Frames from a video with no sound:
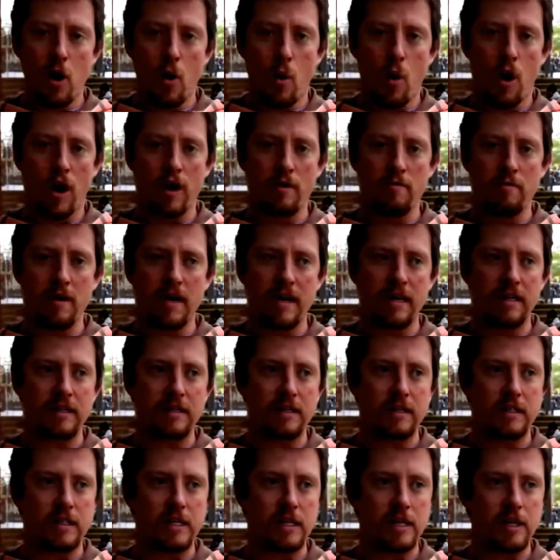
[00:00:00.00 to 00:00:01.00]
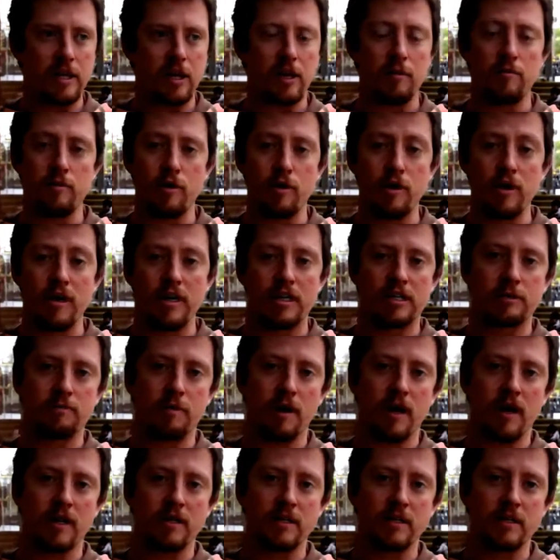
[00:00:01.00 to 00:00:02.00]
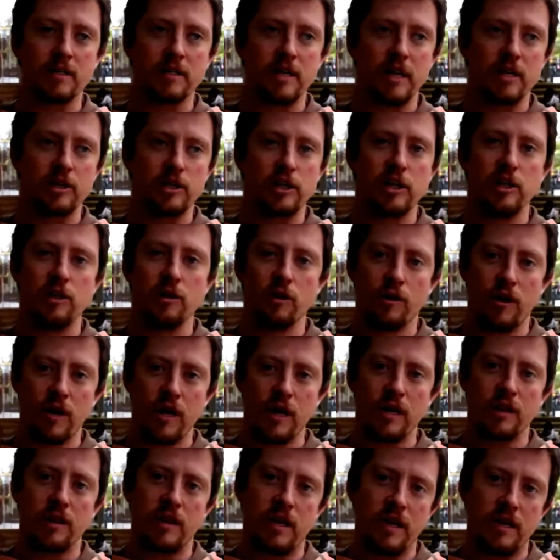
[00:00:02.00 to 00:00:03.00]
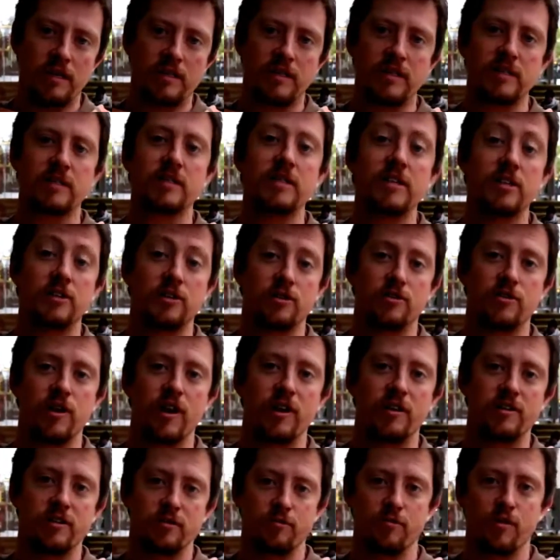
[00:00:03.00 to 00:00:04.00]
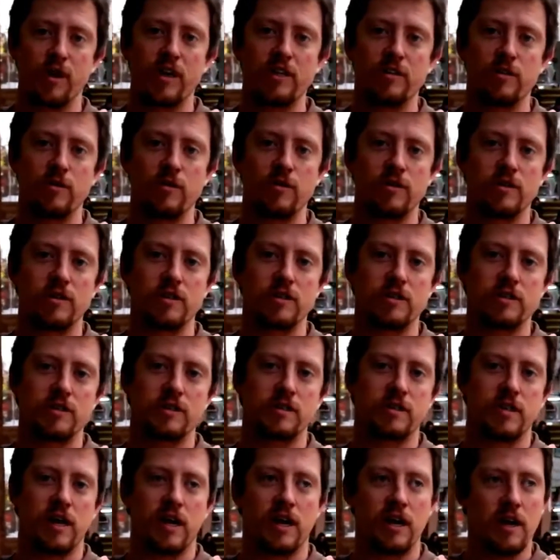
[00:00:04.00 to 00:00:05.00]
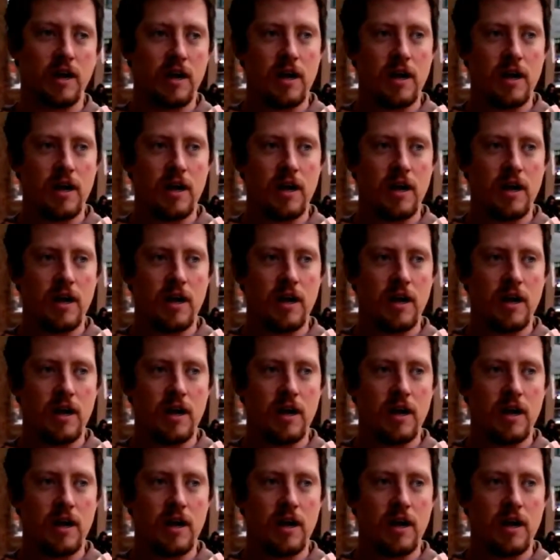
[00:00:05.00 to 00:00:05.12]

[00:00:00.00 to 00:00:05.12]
What it means in the community space is actually looking at the existing strengths and resources that